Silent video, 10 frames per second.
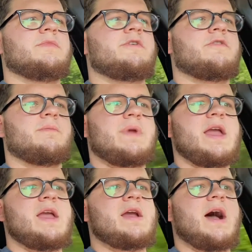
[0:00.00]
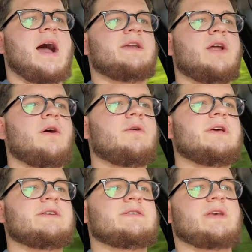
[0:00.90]
For me, I
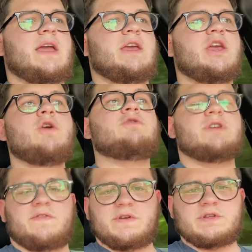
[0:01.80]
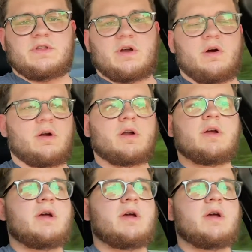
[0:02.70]
notice a huge difference in the car.